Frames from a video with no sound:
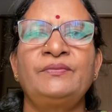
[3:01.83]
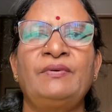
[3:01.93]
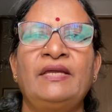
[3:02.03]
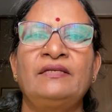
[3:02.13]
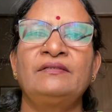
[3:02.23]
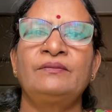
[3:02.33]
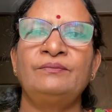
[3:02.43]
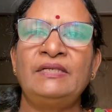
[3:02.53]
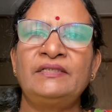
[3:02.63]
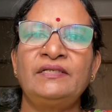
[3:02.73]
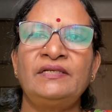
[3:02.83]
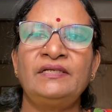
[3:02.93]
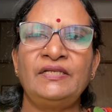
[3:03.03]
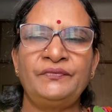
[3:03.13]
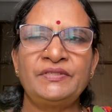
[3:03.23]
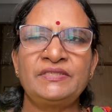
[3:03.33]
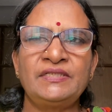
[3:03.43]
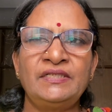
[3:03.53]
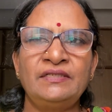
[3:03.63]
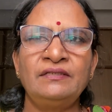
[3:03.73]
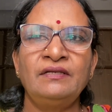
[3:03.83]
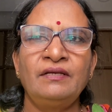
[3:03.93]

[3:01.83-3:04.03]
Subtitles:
by Bilton and Davidson in,